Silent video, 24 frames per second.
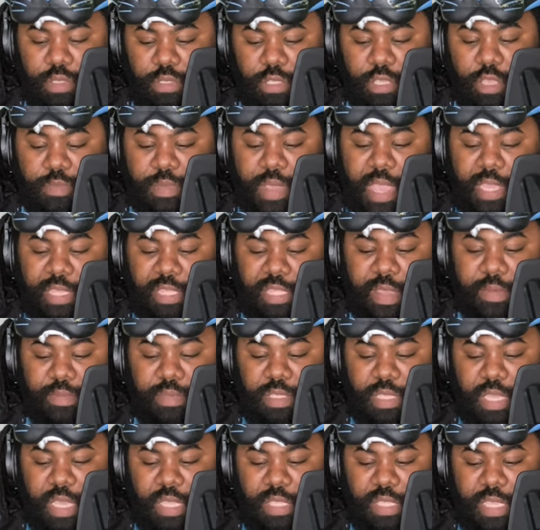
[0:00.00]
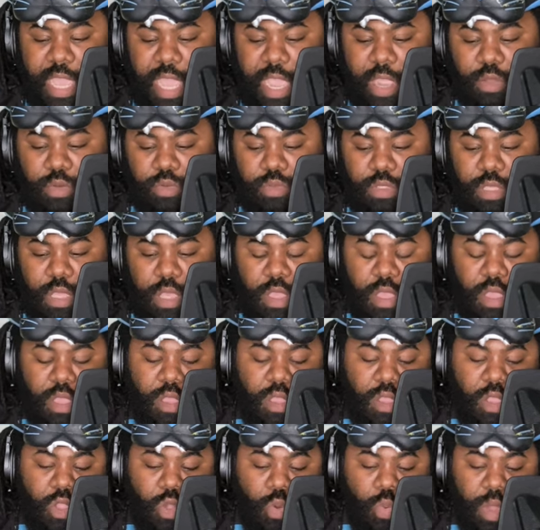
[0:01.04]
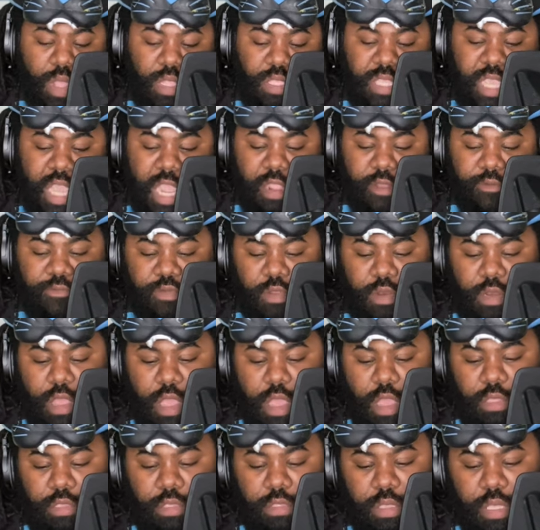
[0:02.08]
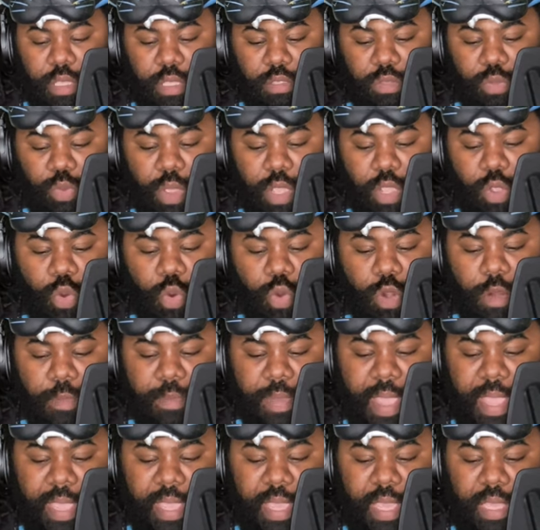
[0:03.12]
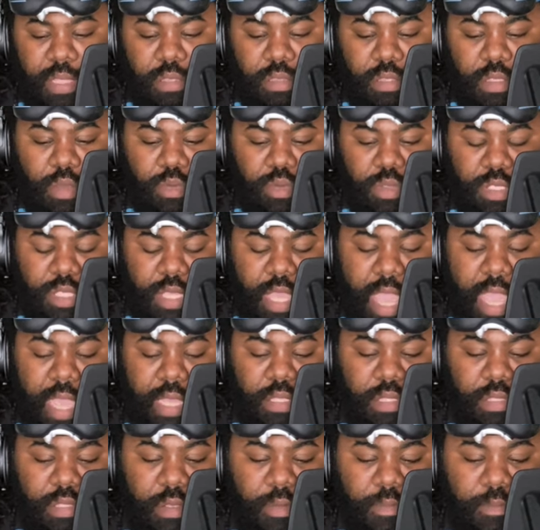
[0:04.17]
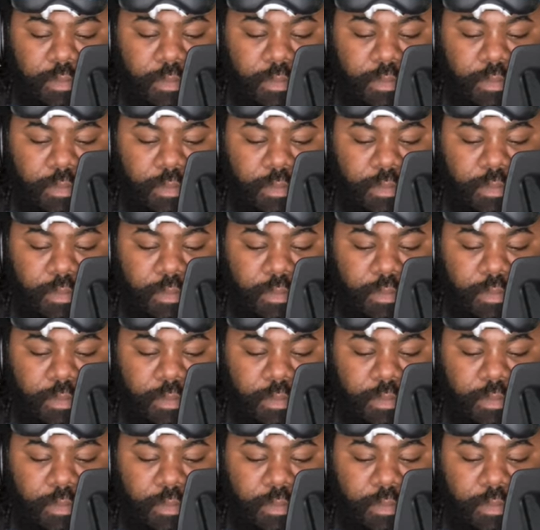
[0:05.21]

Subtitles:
Excuse me, he had 17 tackles, 1 tackle for loss, 3 quarterback hits, no sacks.